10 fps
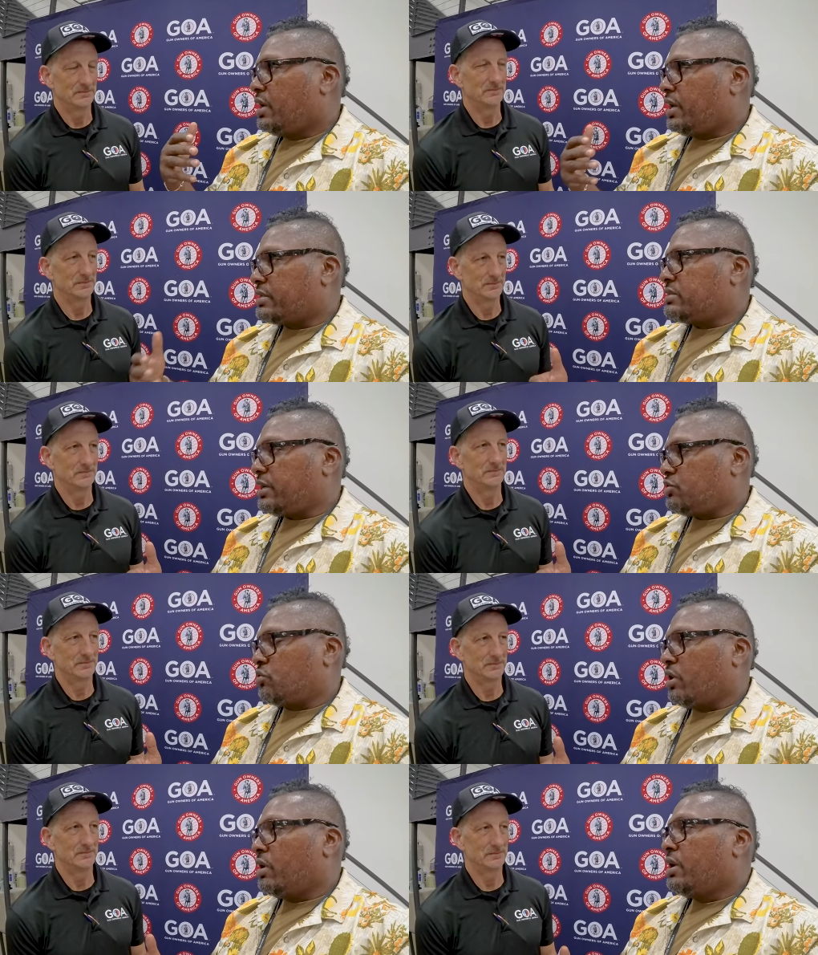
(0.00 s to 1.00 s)

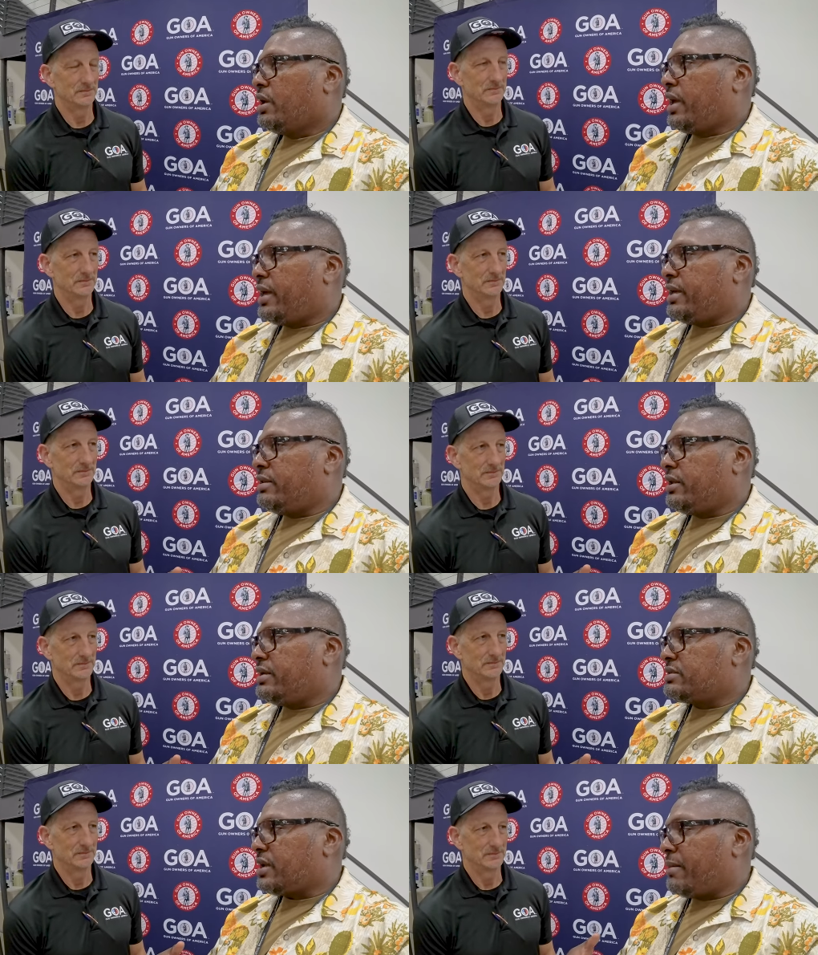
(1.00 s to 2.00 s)
Speaker 1: etc. And
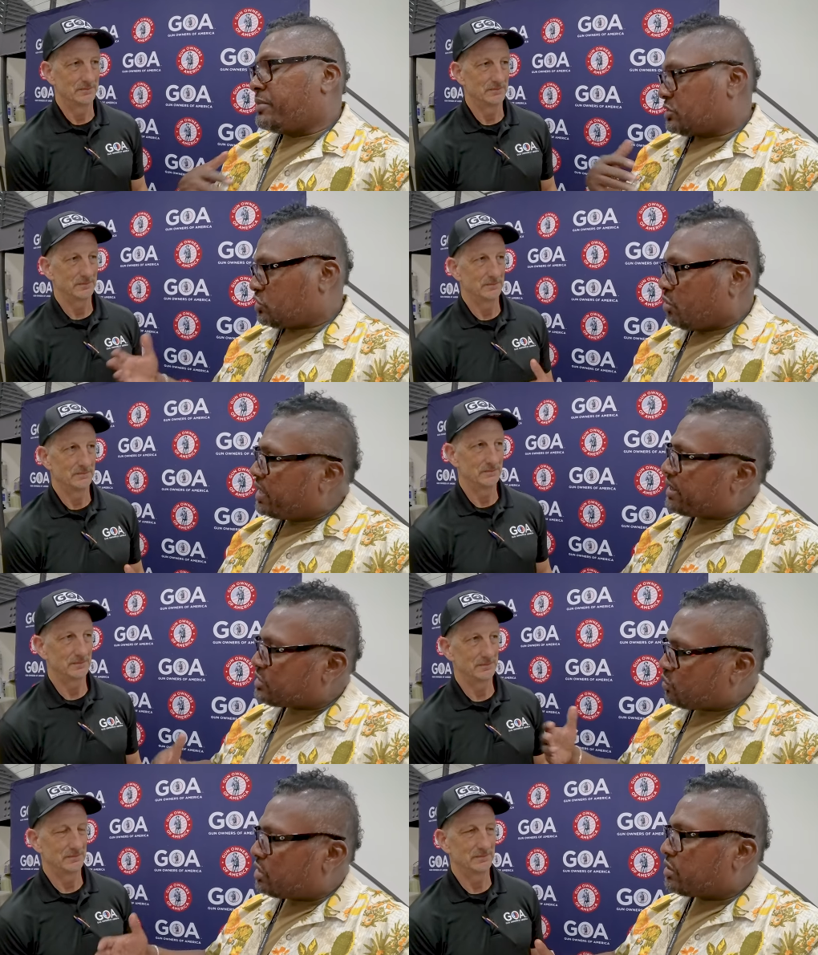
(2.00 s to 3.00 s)
is I'm assuming
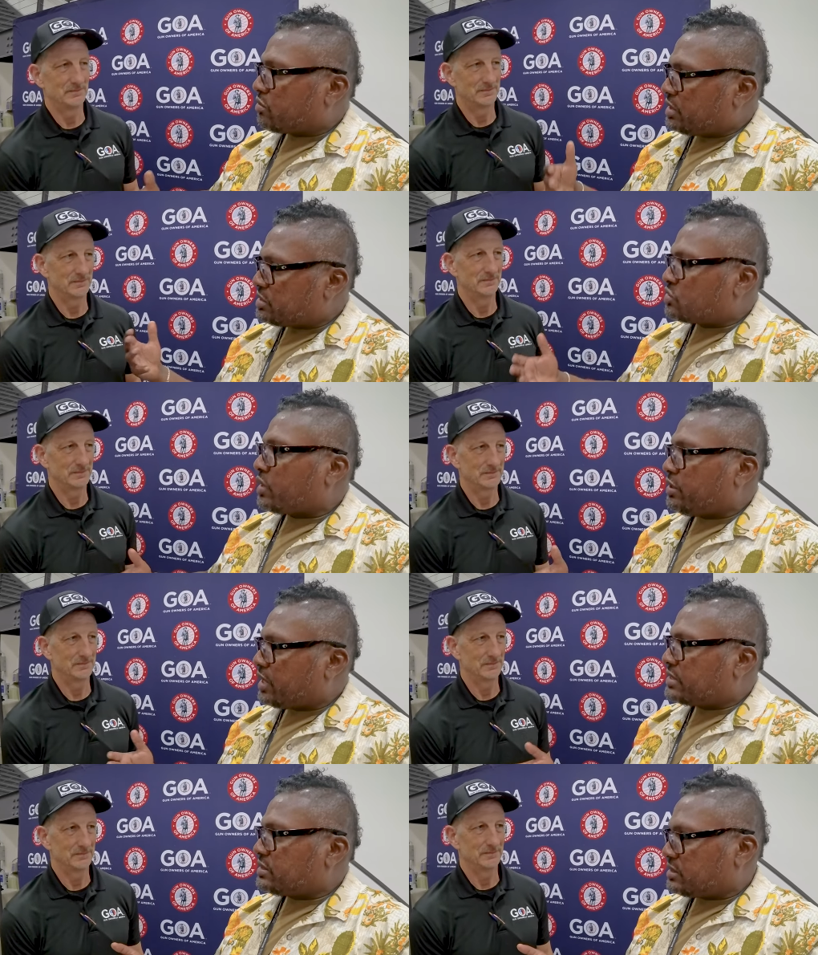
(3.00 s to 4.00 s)
that's one of the reasons why you
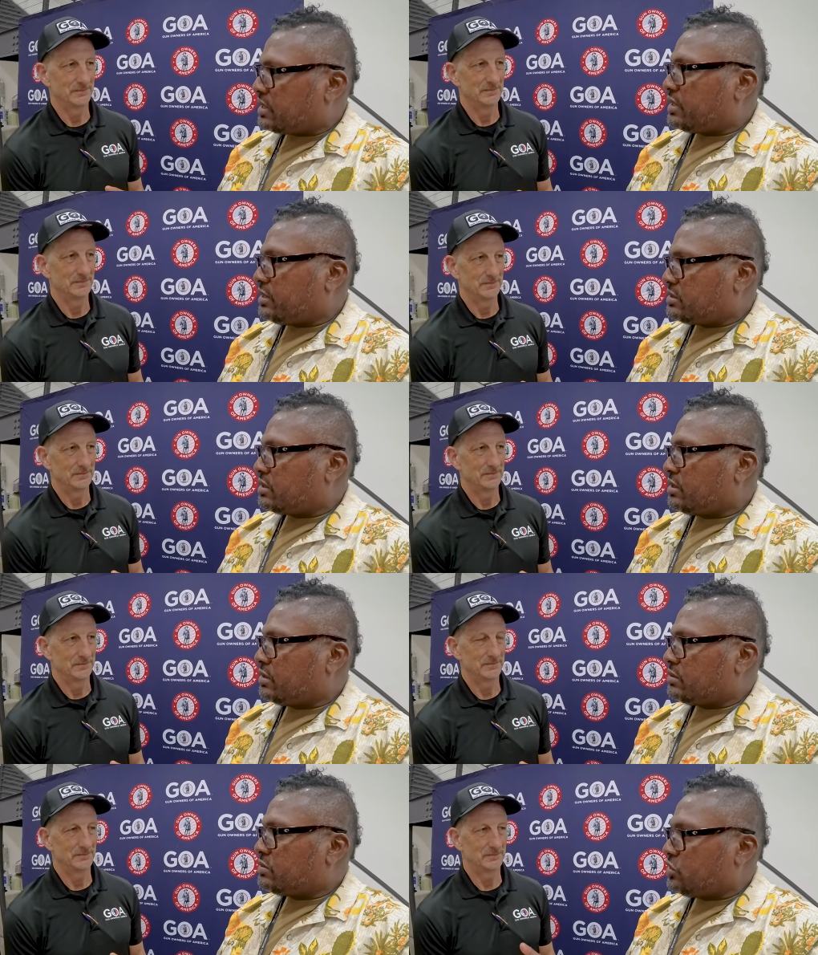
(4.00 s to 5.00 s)
guys decided decided
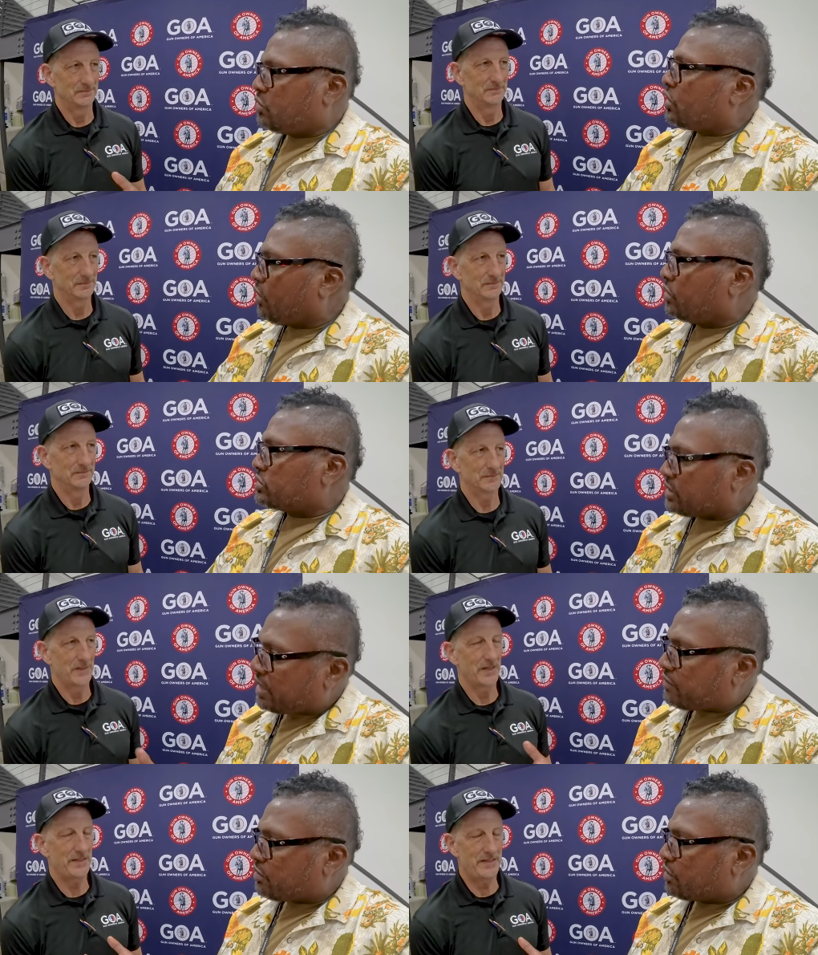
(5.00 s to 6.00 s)
to do goals and
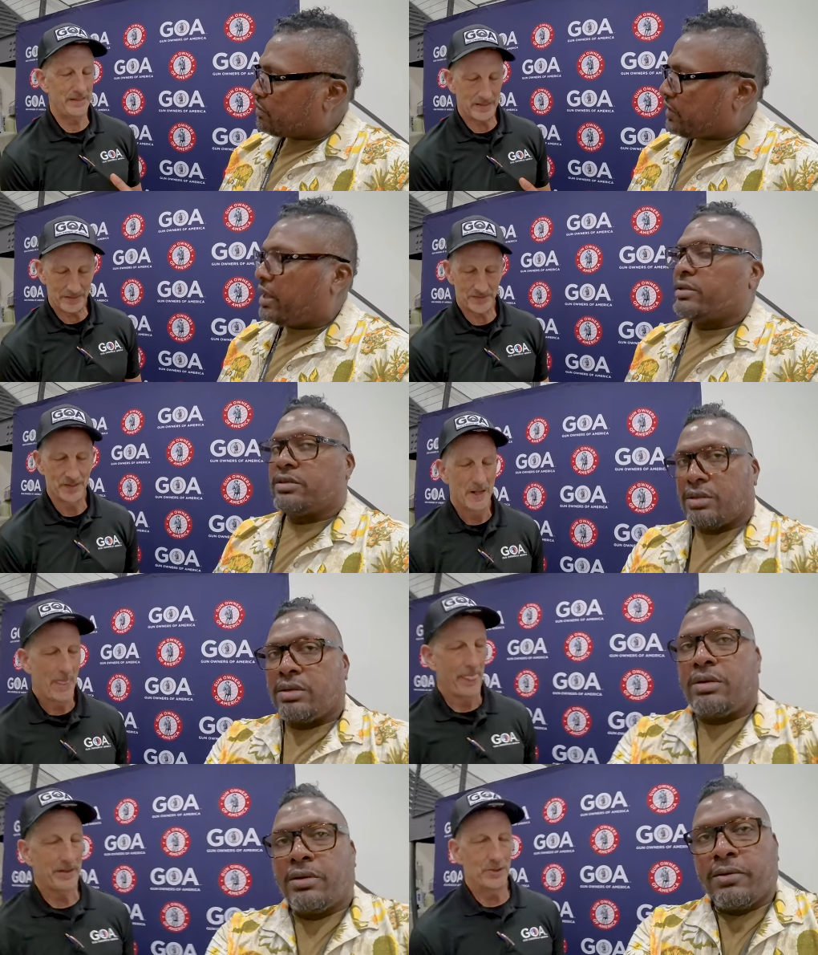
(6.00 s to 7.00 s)
have
Speaker 2: your own yes.
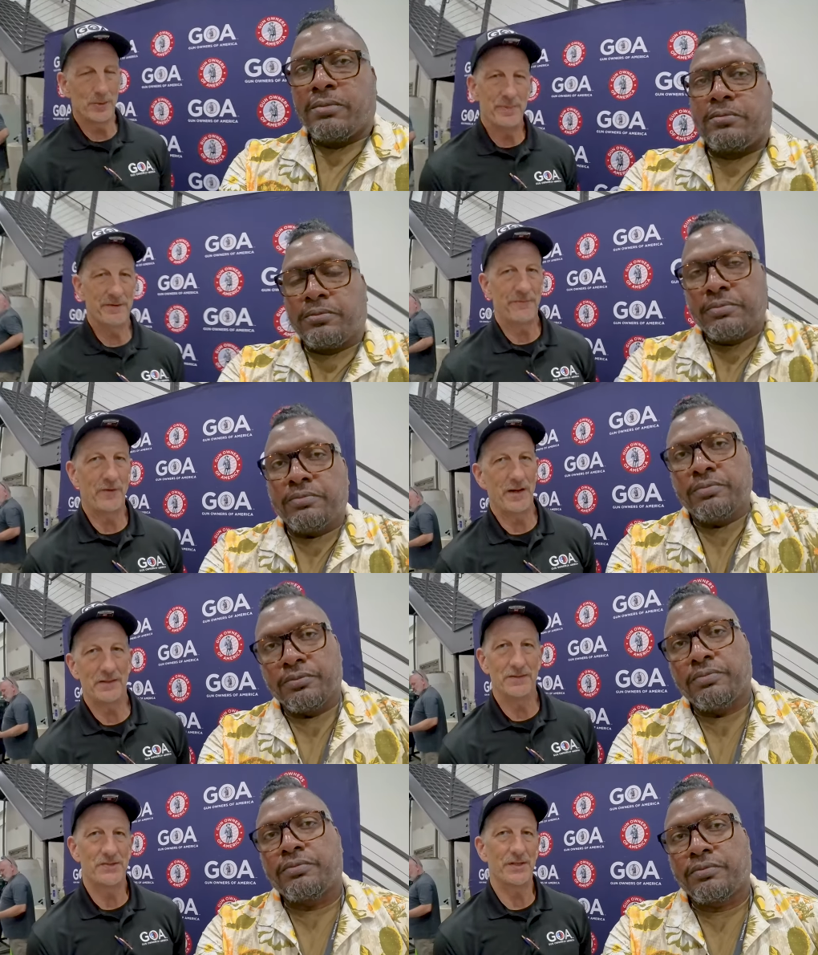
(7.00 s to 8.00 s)
event. You know, Ben
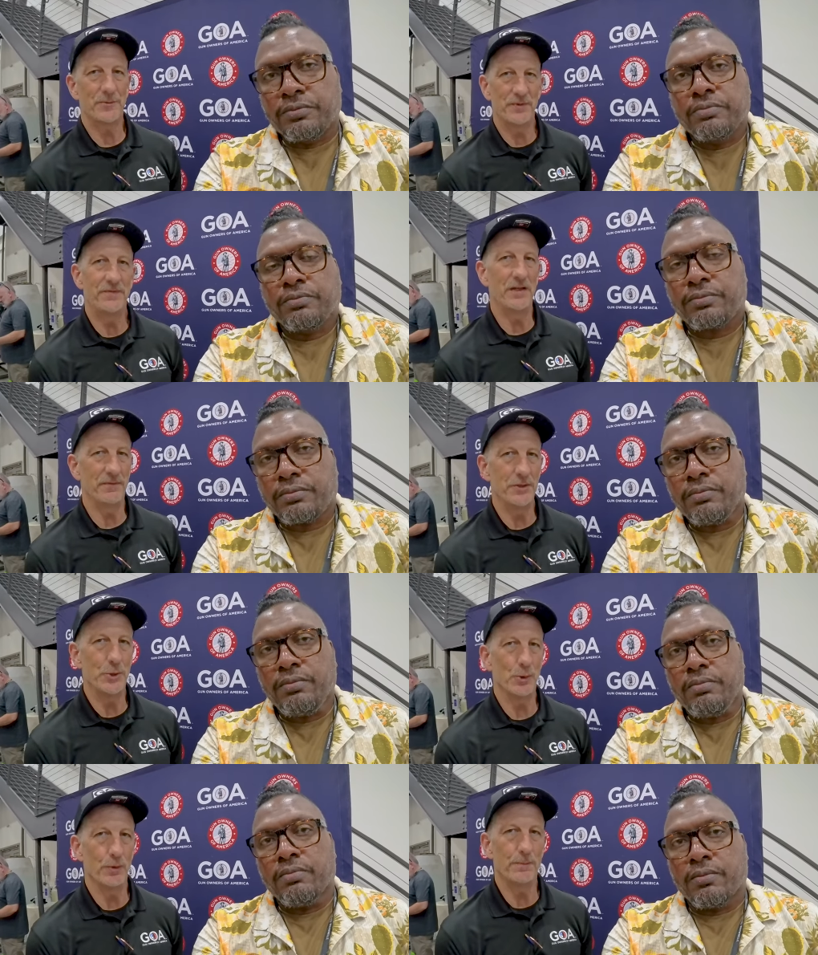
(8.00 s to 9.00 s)
Franklin said, "We've given
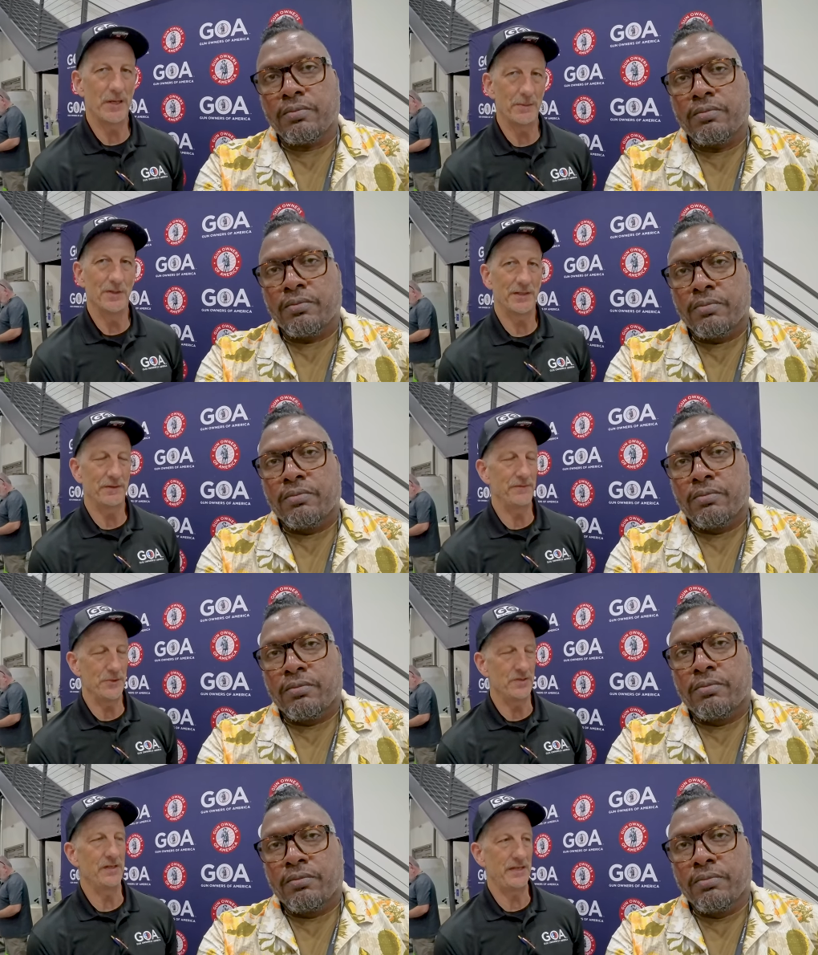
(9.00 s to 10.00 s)
you a republic if you
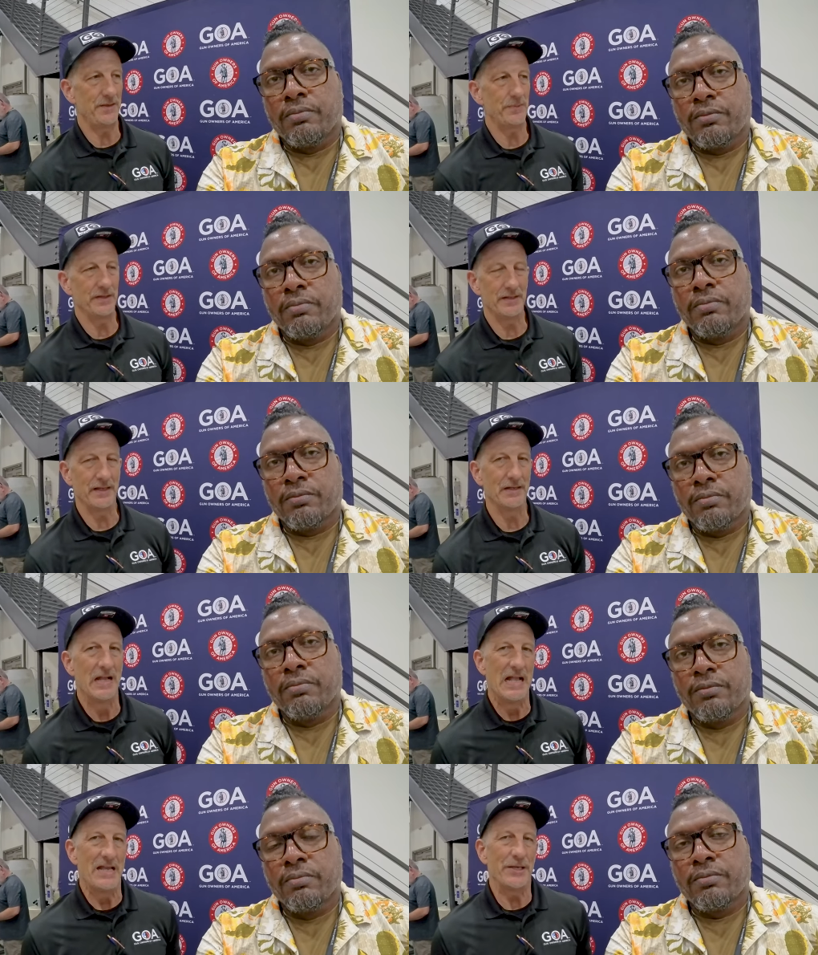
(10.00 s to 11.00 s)
can keep mm. it."
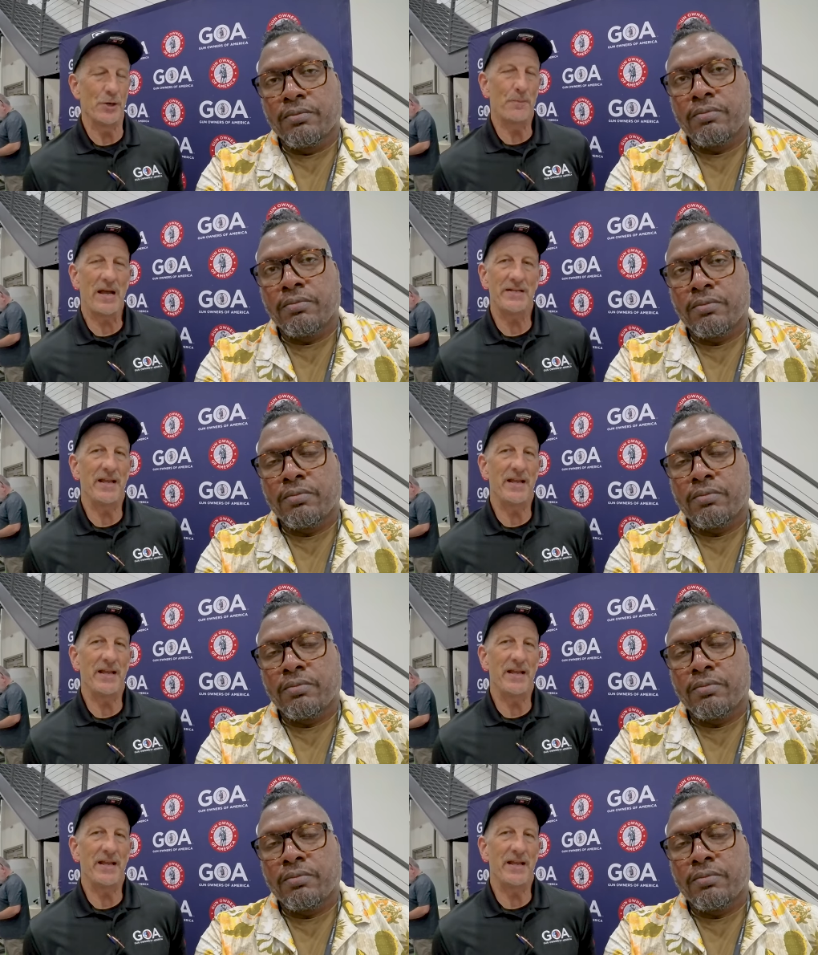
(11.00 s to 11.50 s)
And mm. you know, by